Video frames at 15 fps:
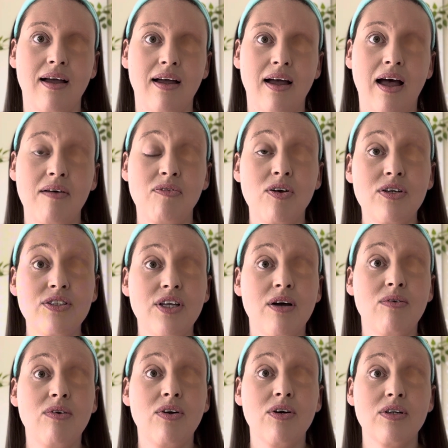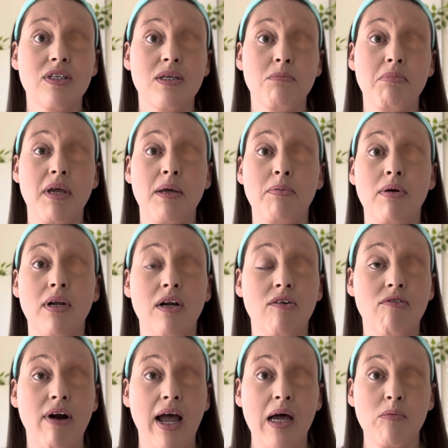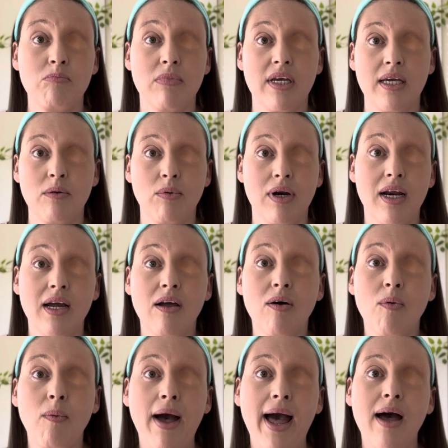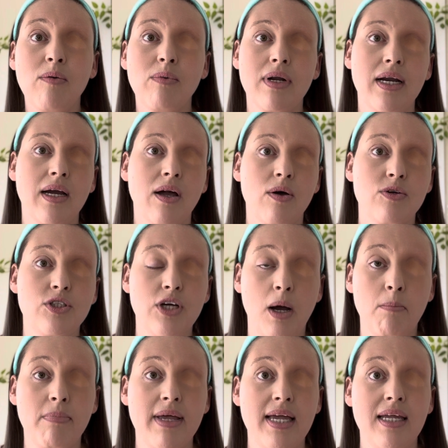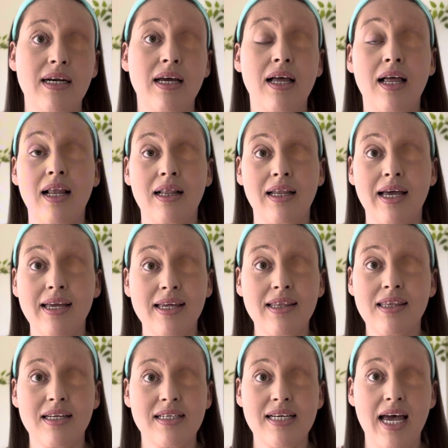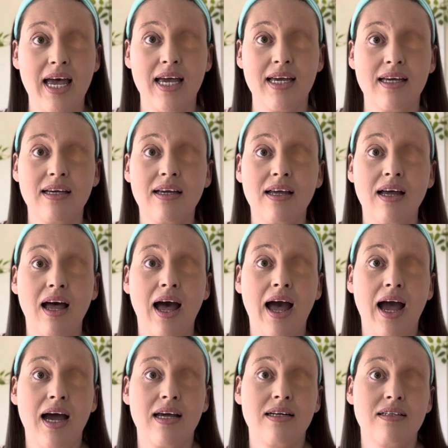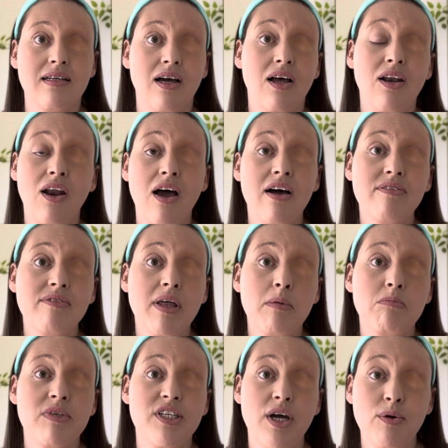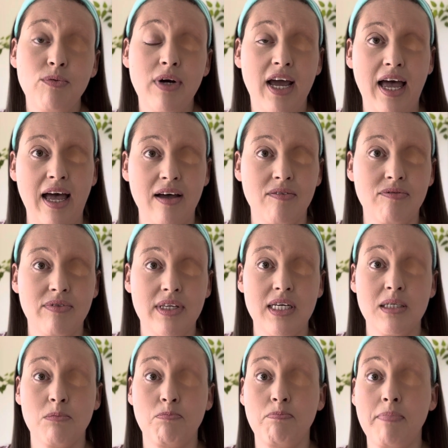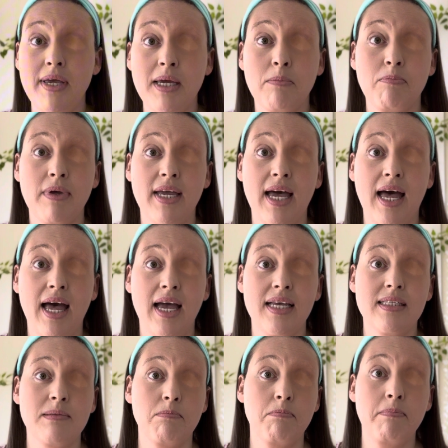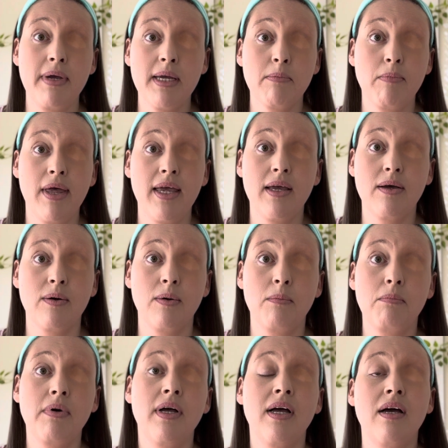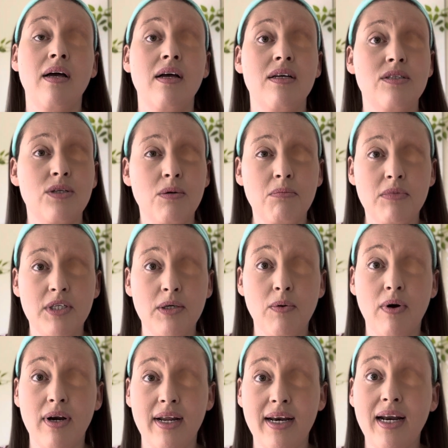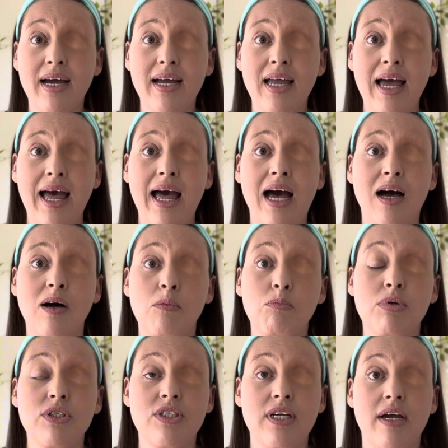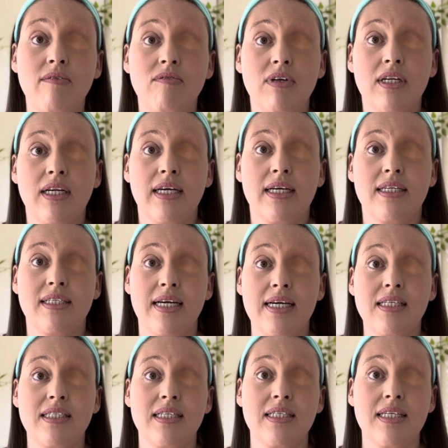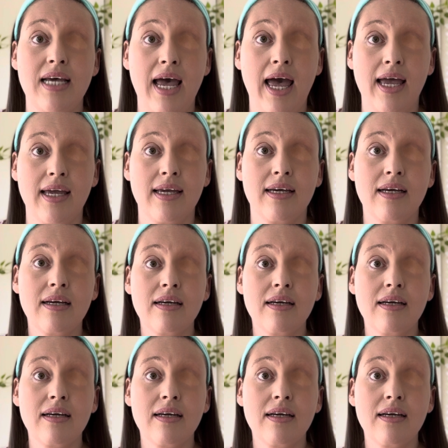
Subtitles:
I've also looked at people around me when I go out, when I go shopping, like in the day, and a lot of them don't have these big eyes and big makeup. Some do on a night out, but generally day to day,